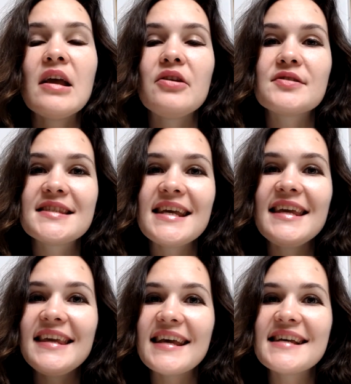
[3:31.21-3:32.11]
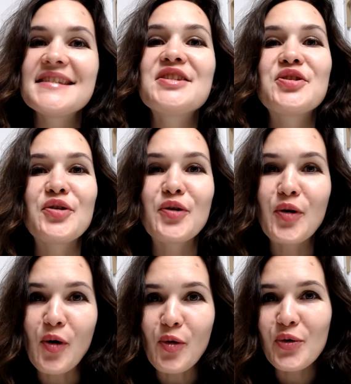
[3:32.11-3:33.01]
You say yes to your
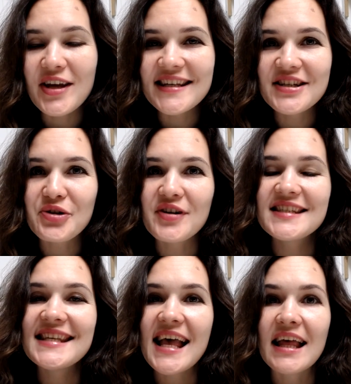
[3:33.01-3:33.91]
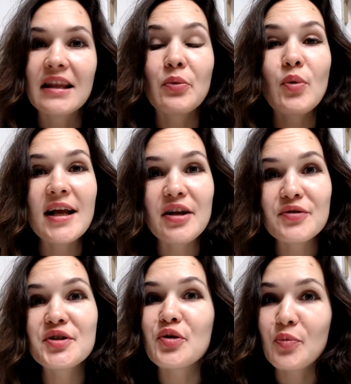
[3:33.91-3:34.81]
core interests and values
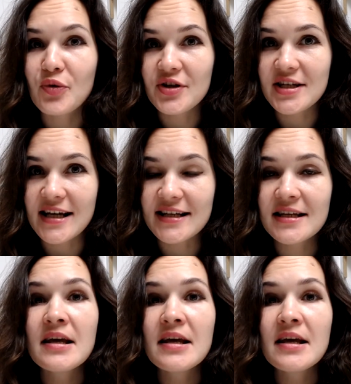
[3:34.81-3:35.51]
you protect.